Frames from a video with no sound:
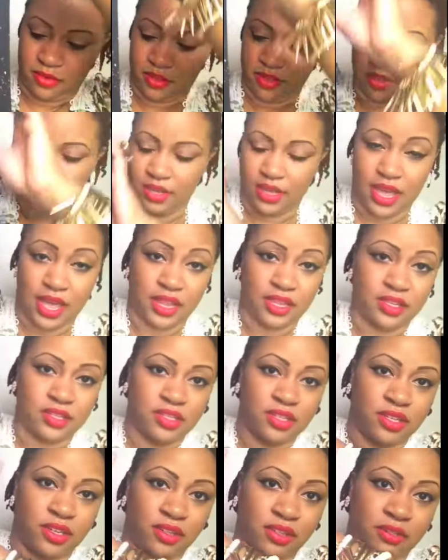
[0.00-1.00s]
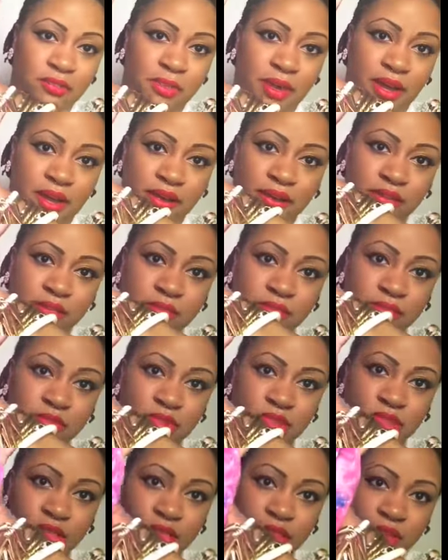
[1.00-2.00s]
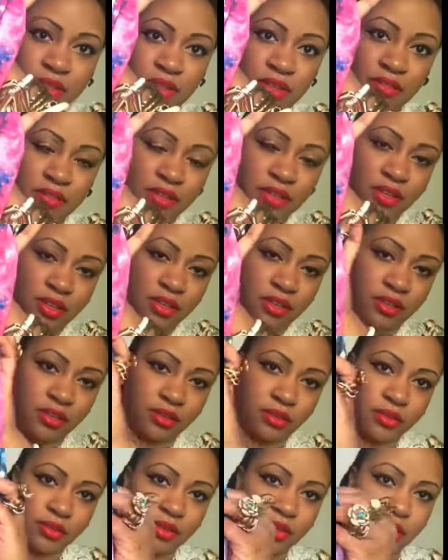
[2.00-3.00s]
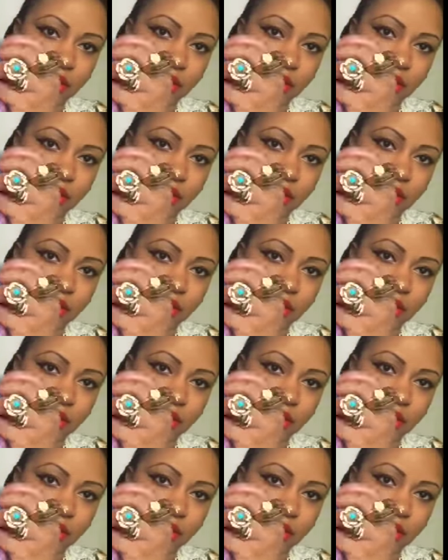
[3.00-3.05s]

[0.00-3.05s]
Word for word: the galaxy on the bottom really really cute